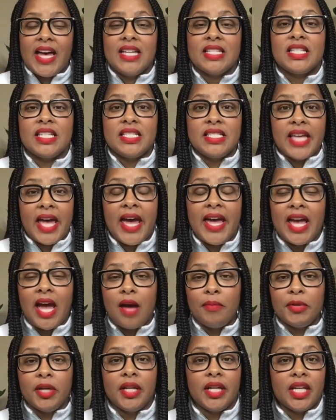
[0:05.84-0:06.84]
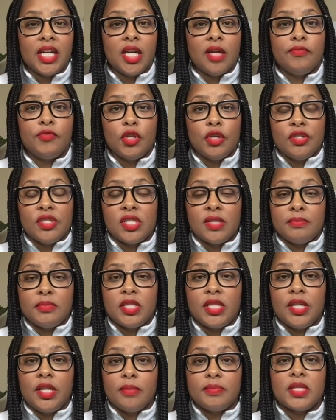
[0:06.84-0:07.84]
Today I'm going to give you some
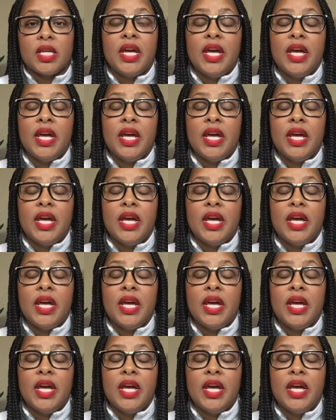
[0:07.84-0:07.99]
tips